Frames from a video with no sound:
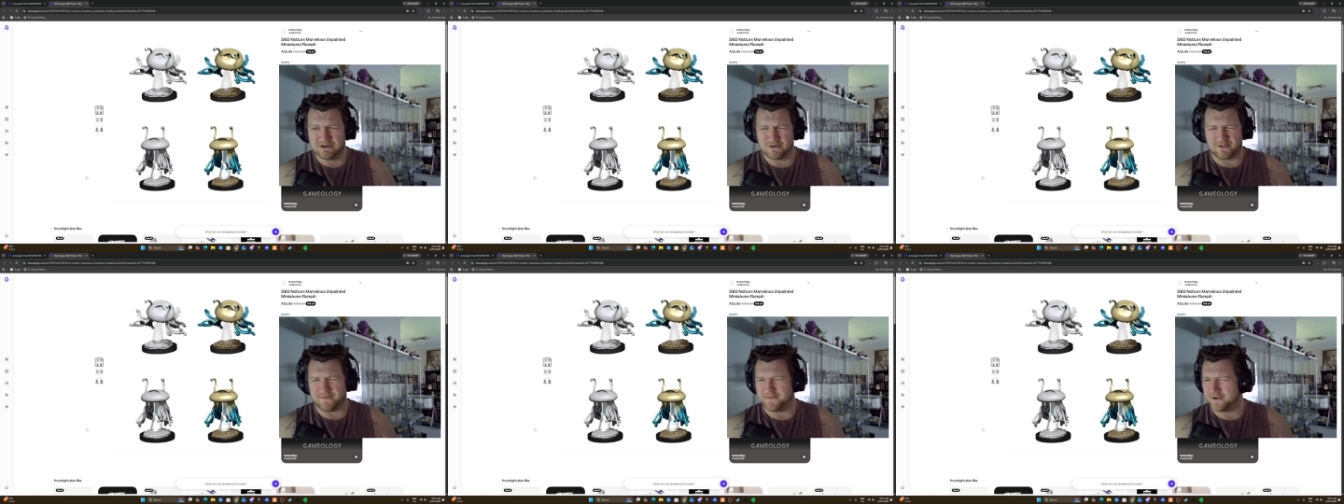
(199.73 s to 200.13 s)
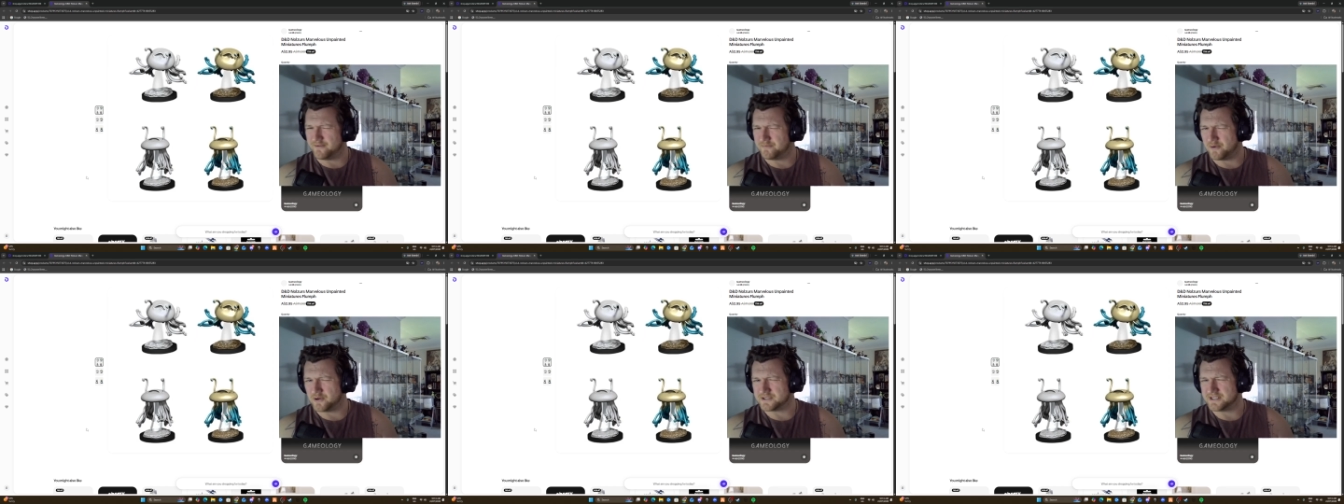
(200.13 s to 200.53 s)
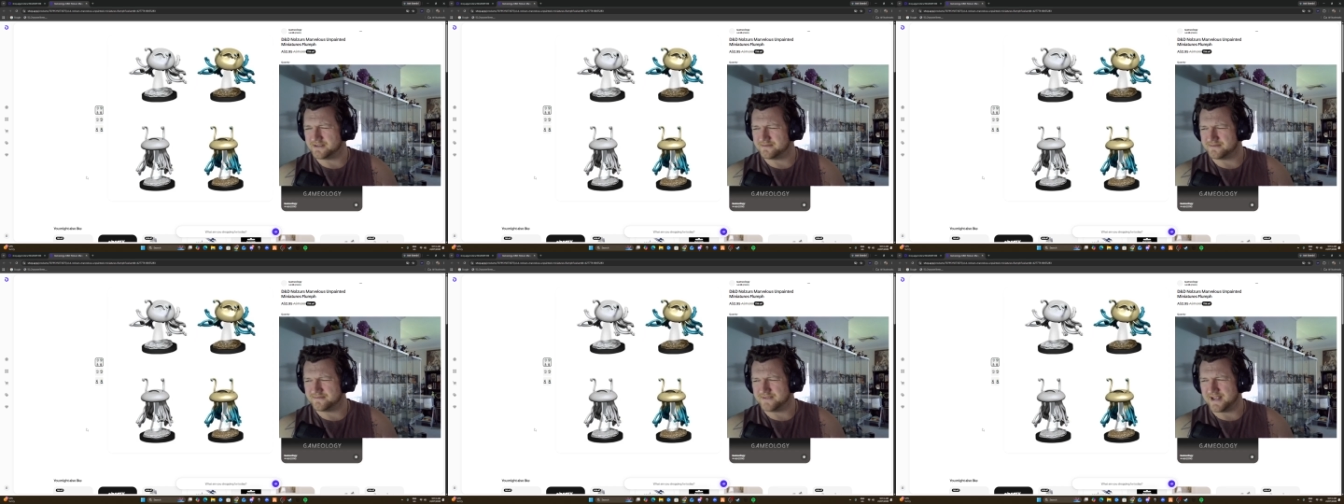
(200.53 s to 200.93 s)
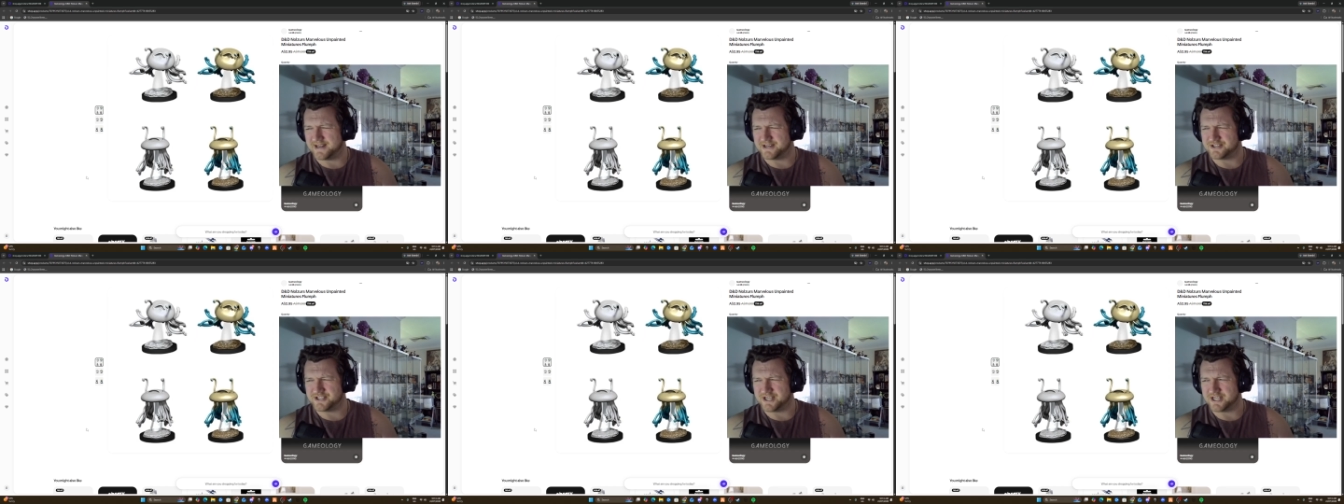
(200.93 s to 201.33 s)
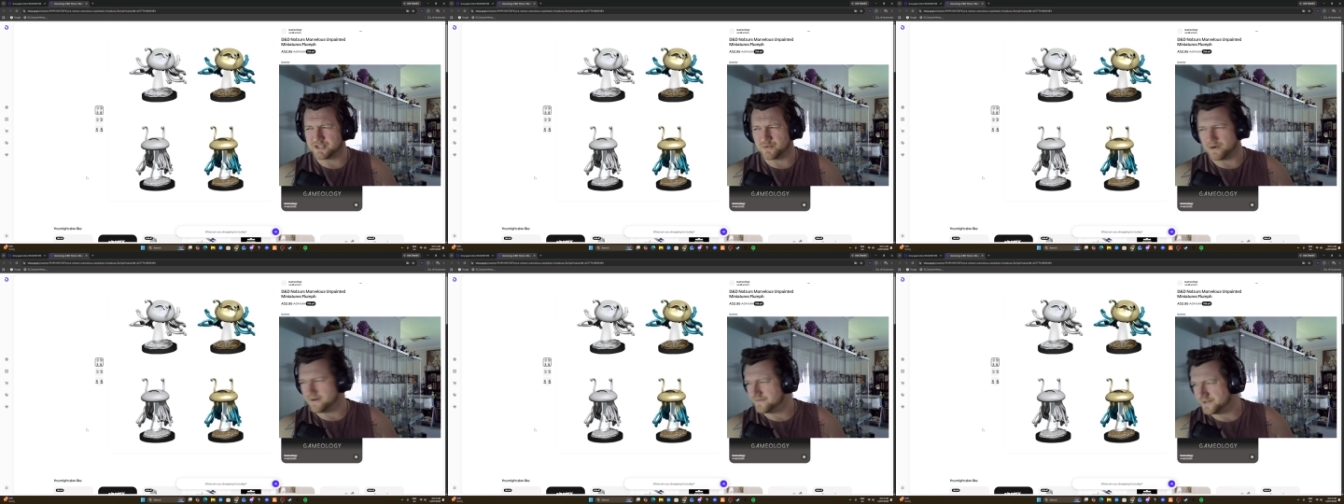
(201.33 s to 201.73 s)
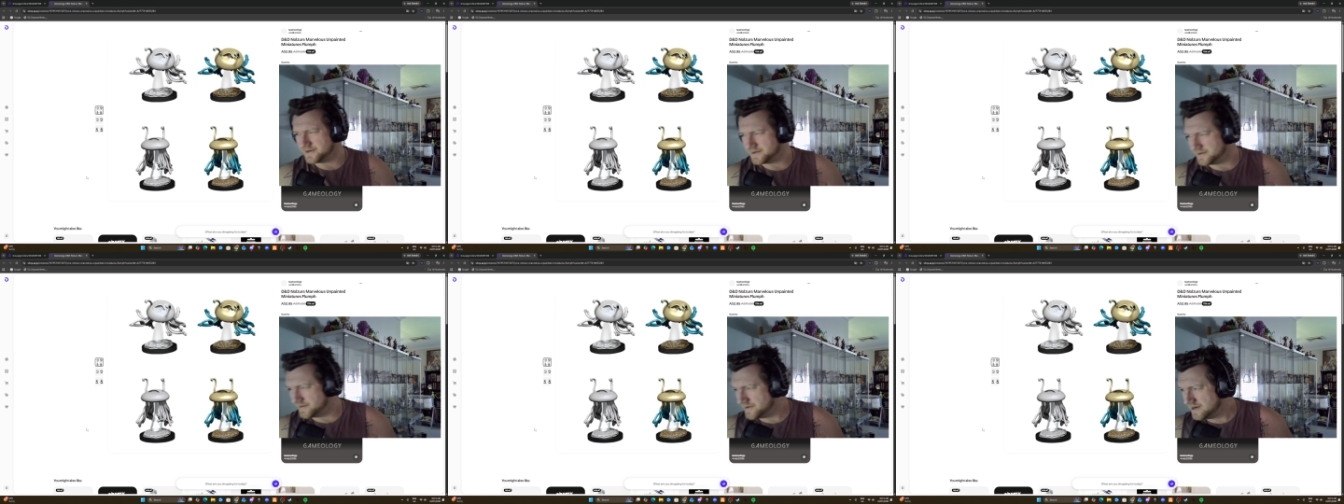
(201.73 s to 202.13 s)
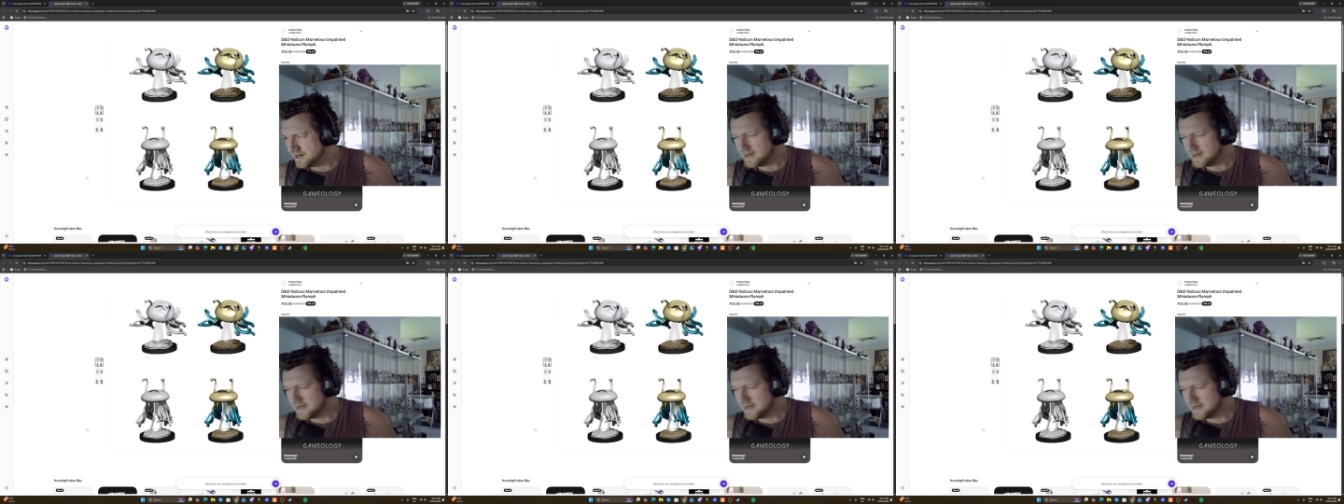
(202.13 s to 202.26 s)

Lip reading: Well, they feed off positive energy. It's one of the two.